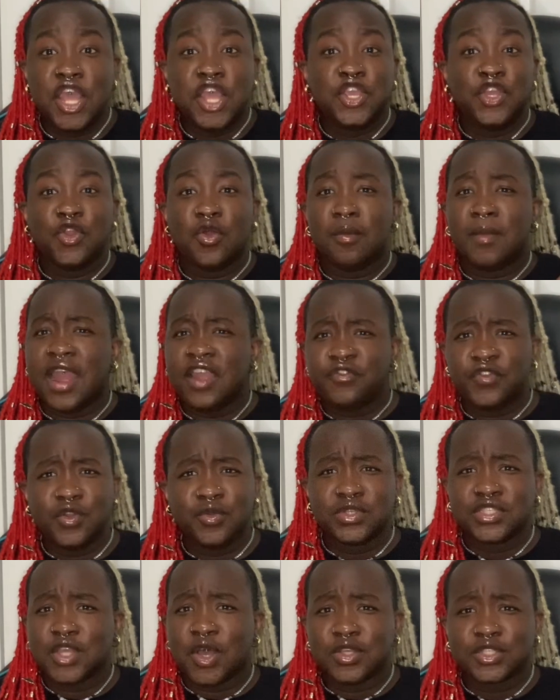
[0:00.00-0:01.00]
You know, my friend
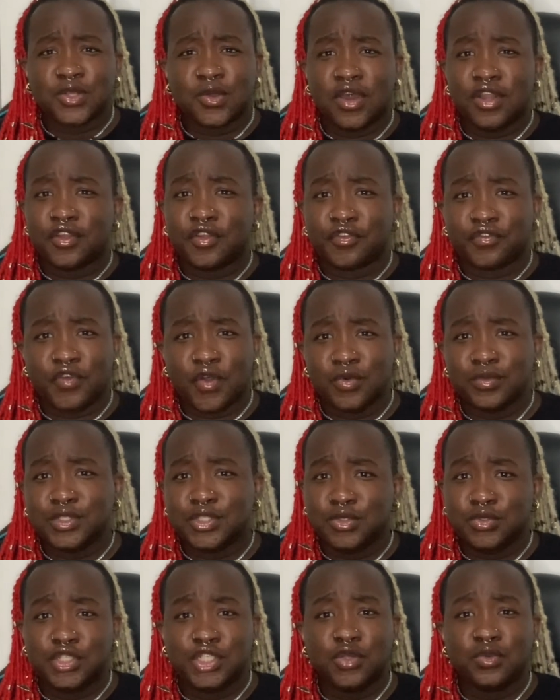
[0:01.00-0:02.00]
was also on her phone
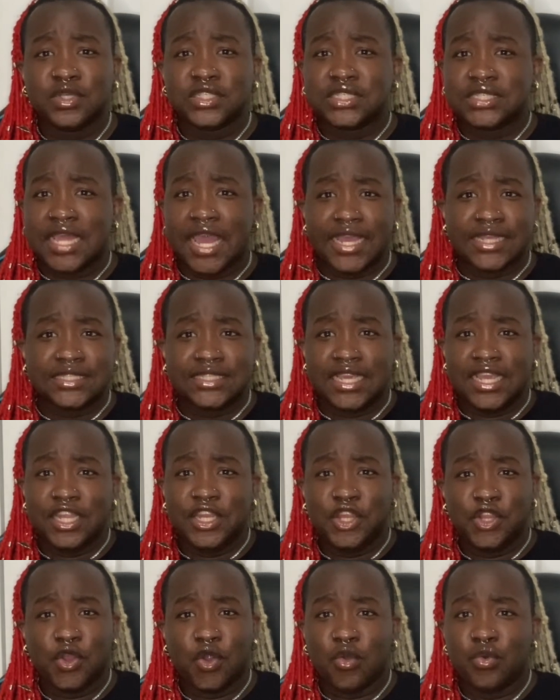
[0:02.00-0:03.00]
too. She was texting,
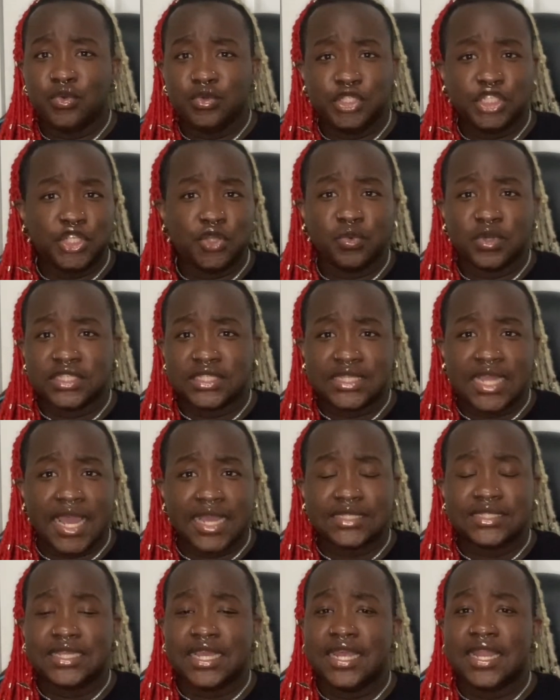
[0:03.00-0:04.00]
you know, who she was
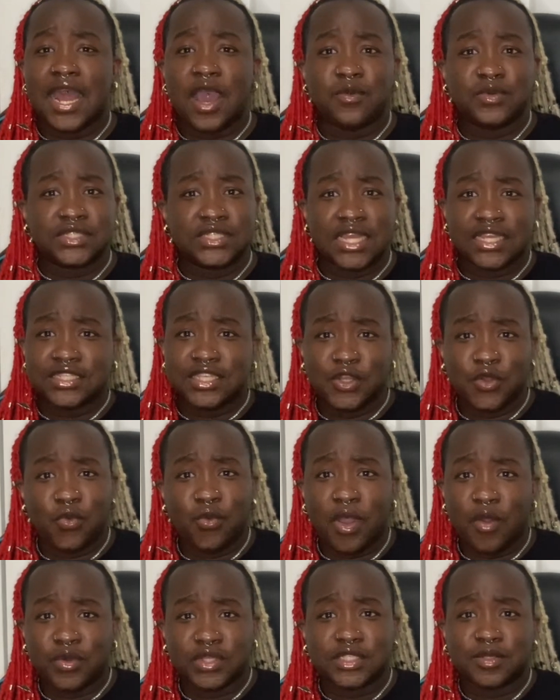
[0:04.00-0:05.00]
texting. I was texting
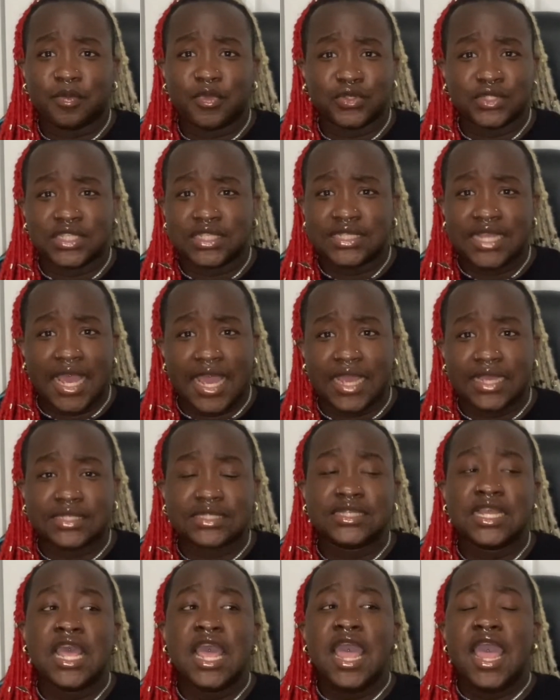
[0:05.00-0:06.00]
who I was supposed to text.